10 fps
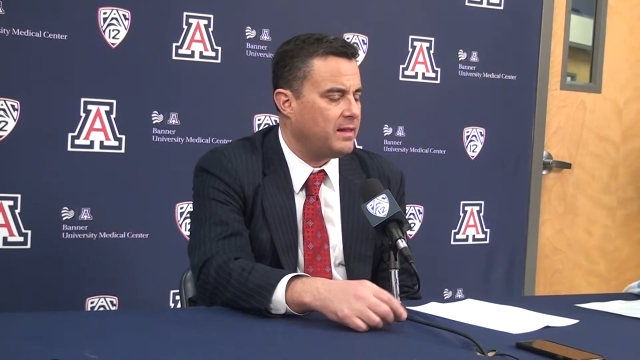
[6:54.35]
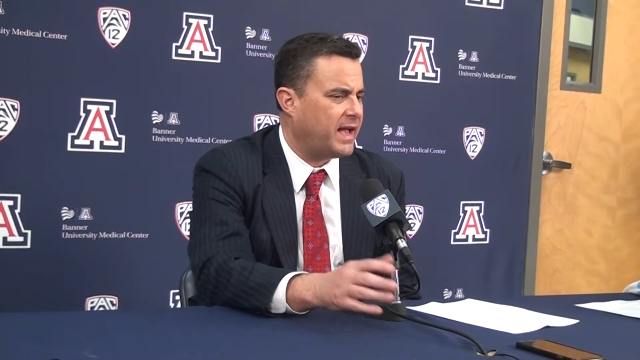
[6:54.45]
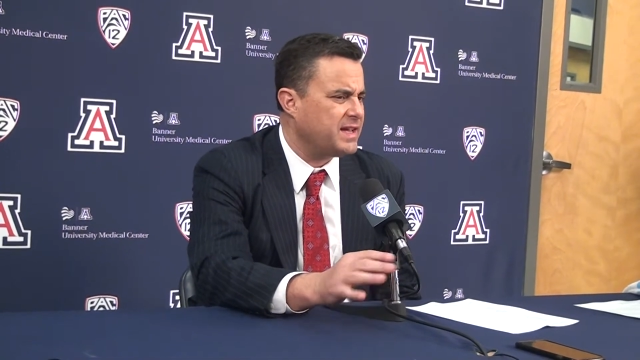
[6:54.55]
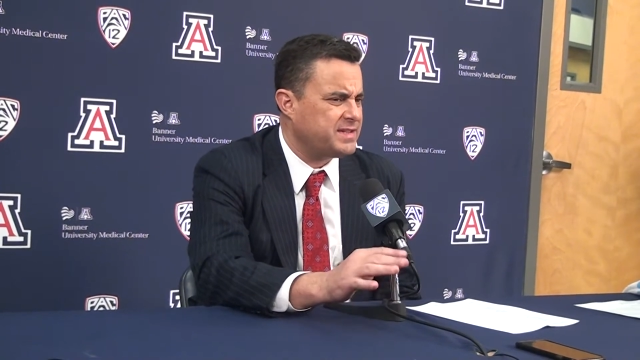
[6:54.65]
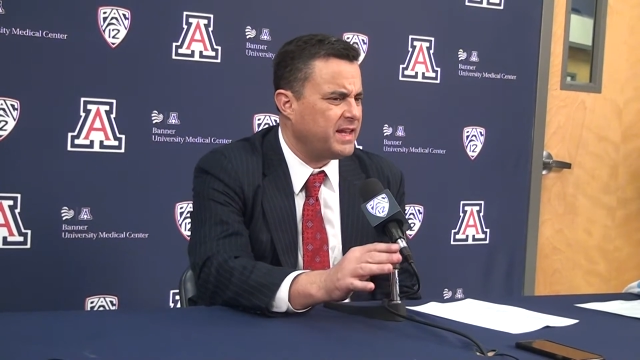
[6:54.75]

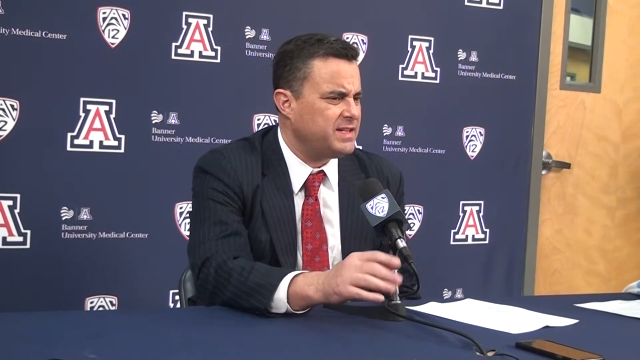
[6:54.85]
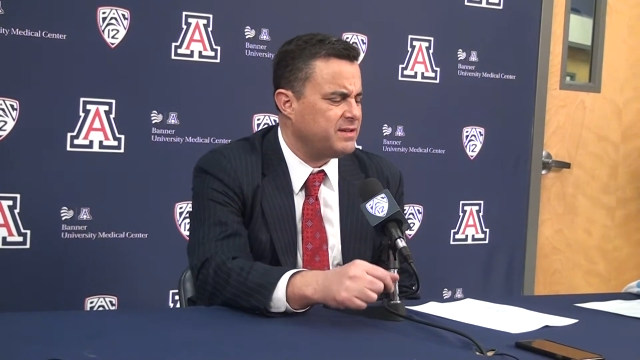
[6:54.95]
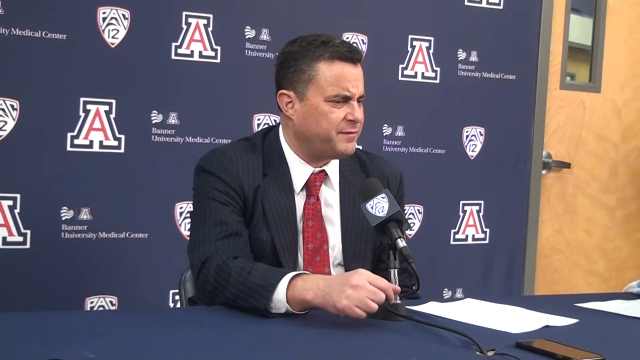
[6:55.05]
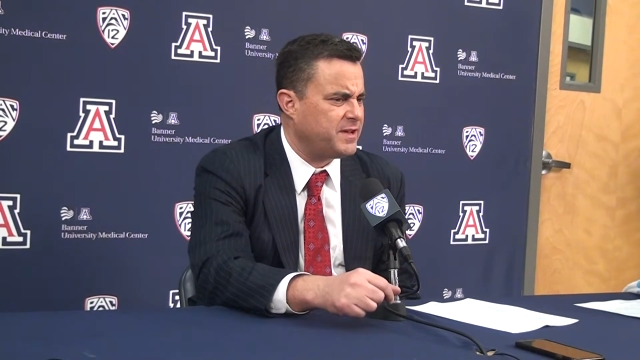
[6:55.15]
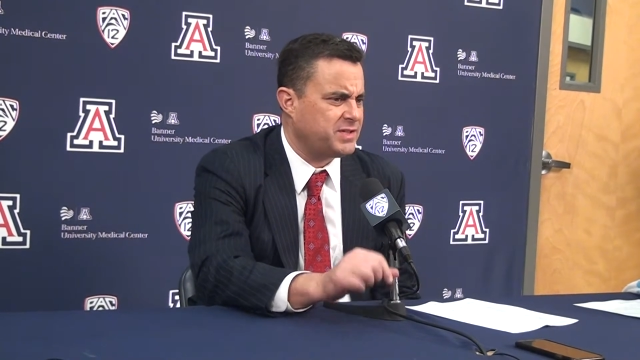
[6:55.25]
like I said, he's
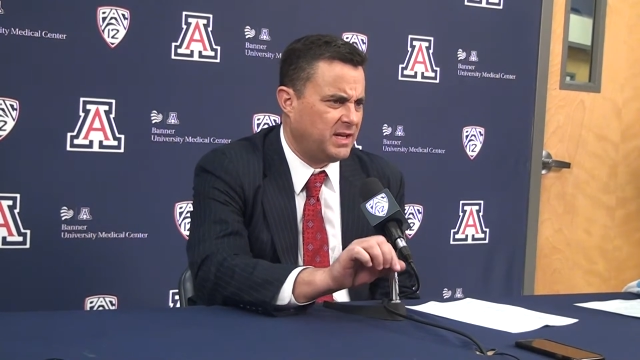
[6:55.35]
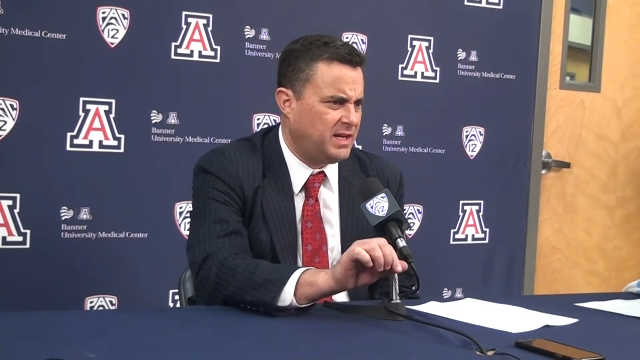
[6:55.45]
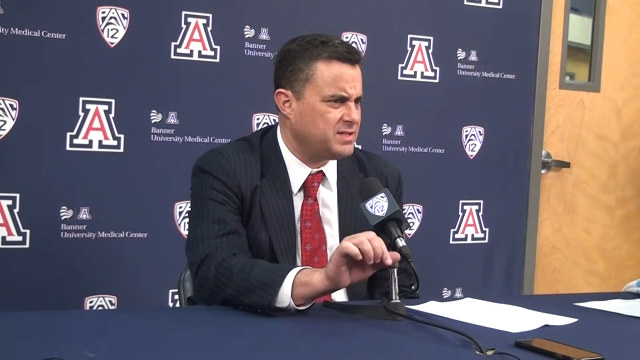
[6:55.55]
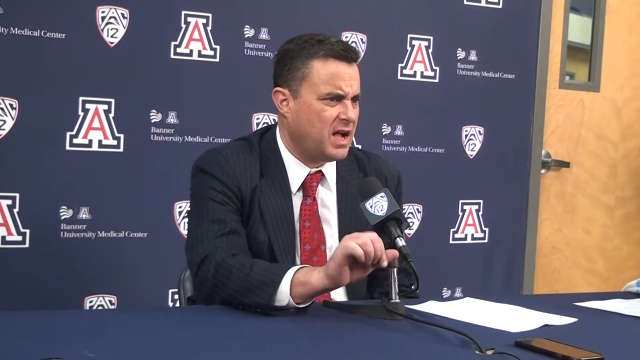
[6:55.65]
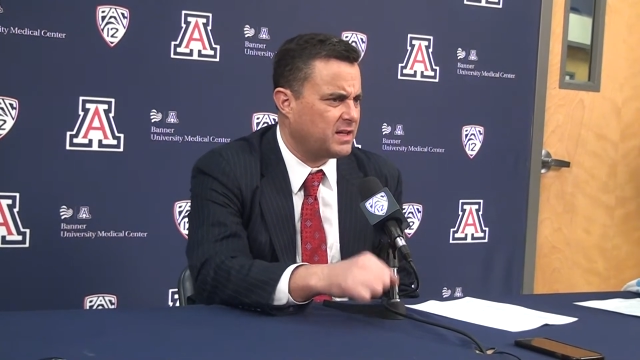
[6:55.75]
efficient.
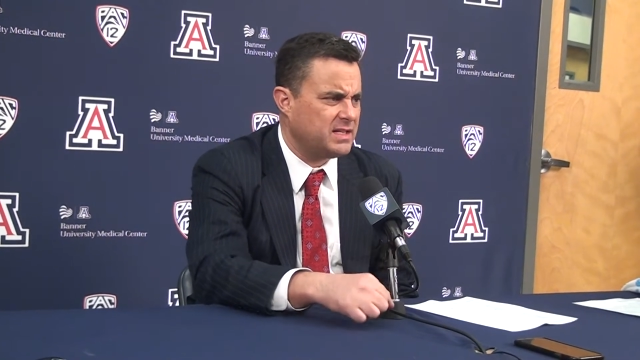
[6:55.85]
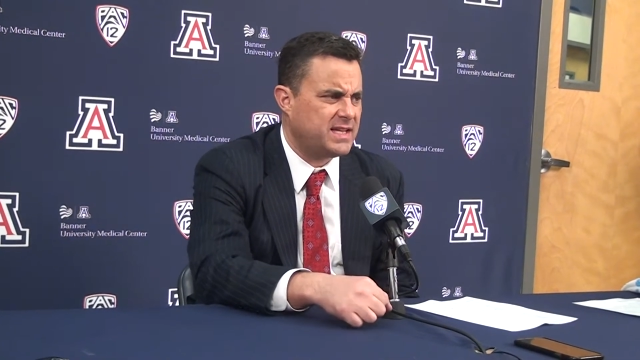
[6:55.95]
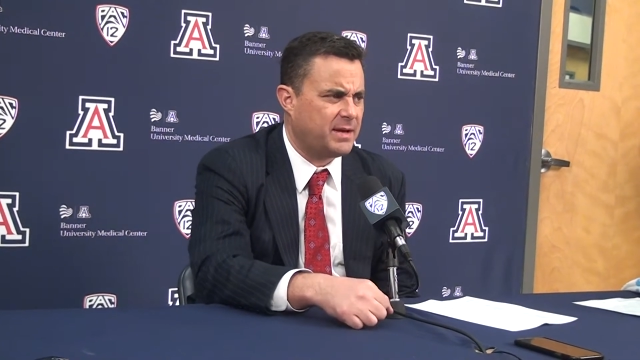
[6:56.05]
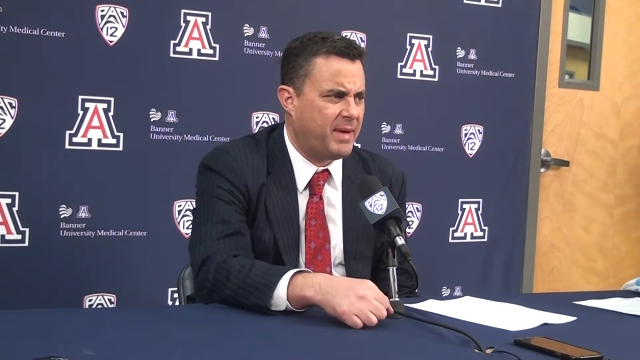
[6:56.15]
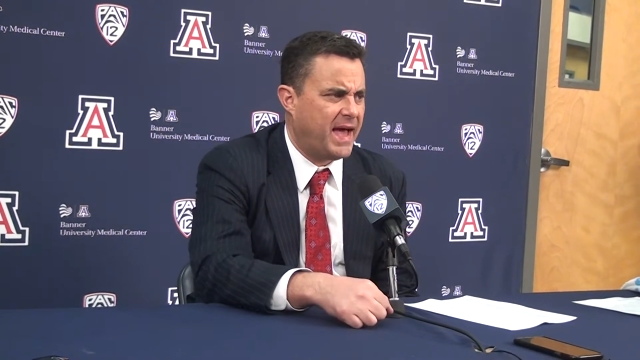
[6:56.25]
He's not going to
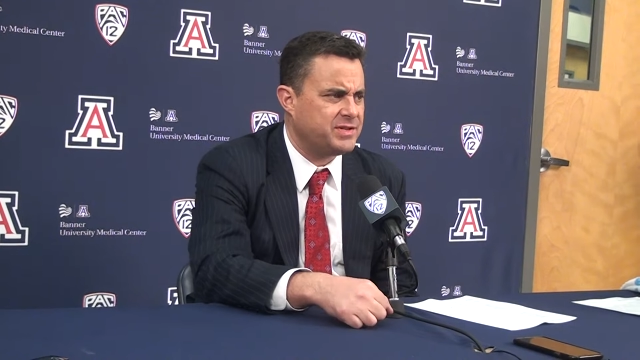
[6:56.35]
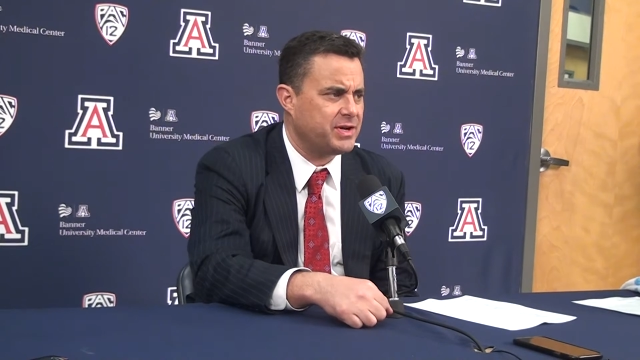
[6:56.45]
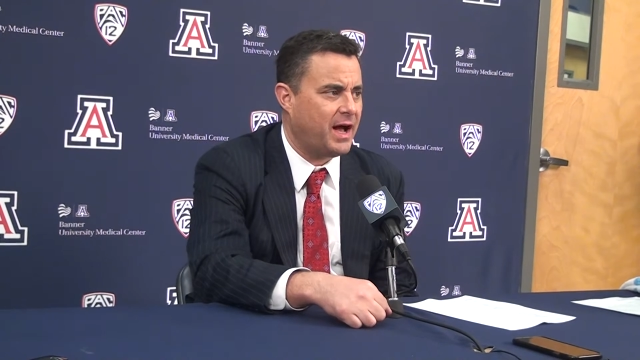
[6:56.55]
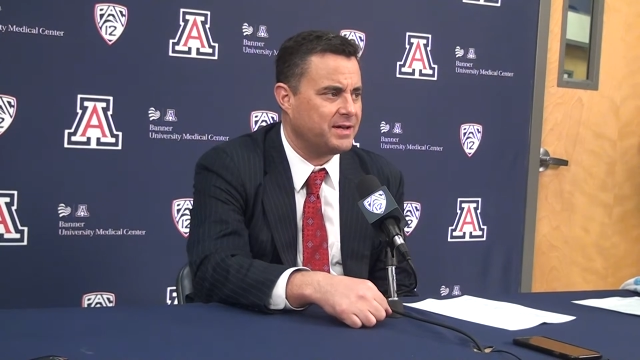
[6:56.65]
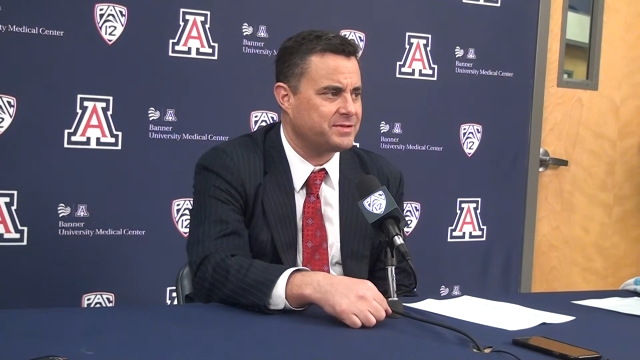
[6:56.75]
take bad
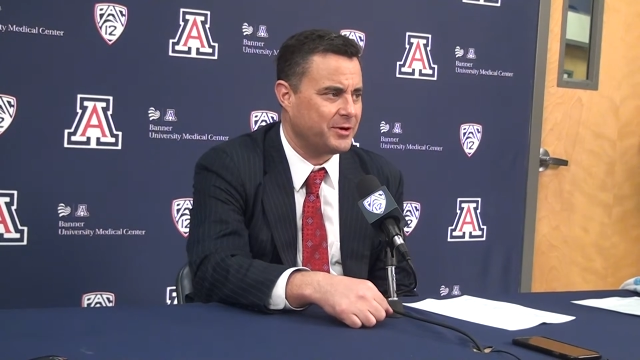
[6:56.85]
shots.